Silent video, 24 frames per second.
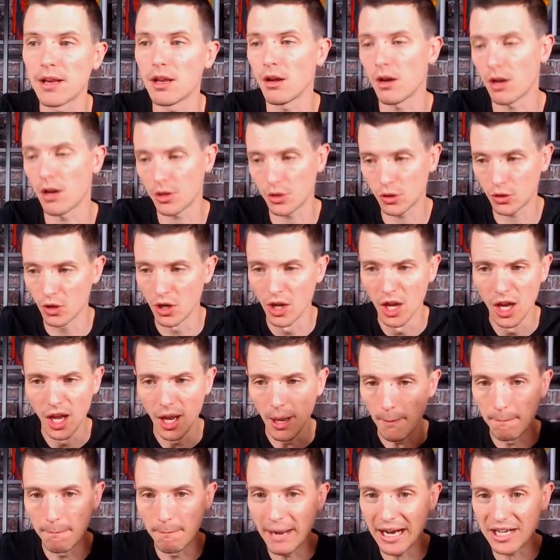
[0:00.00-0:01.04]
and other
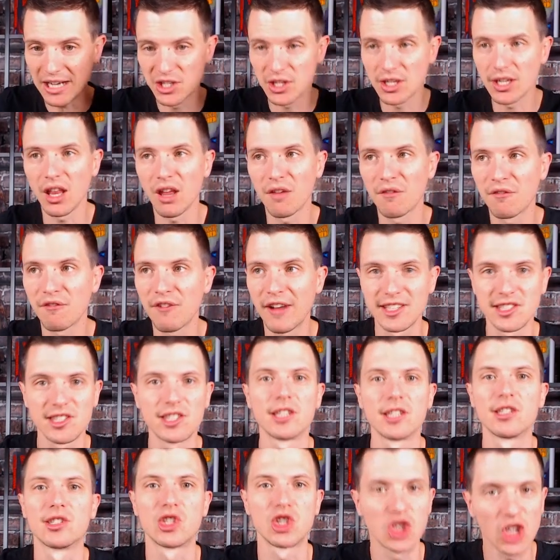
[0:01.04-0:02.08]
magical
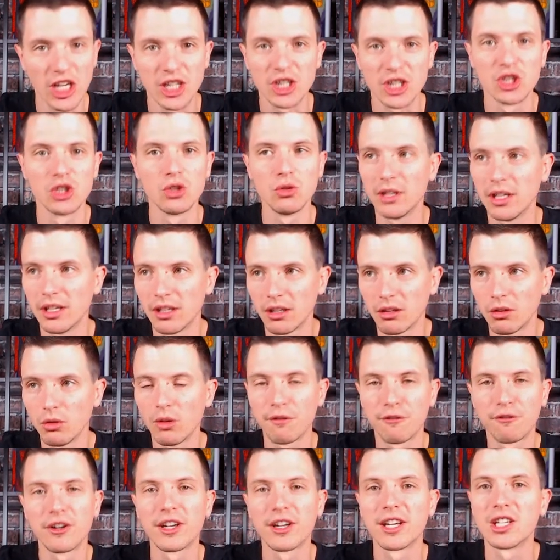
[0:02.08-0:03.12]
effects that change you
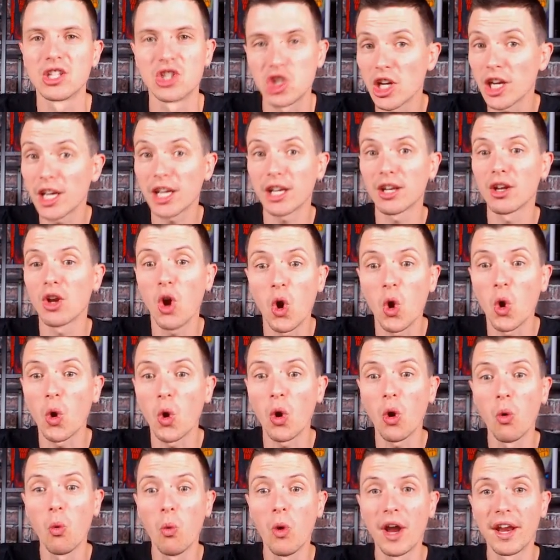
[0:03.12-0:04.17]
into a freaking chicken
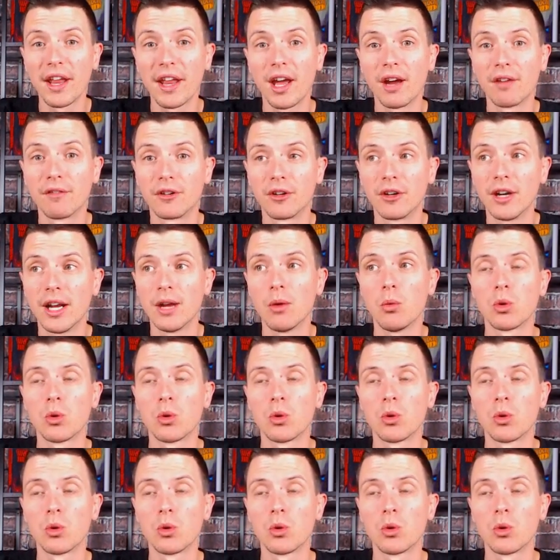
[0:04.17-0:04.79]
or whatever.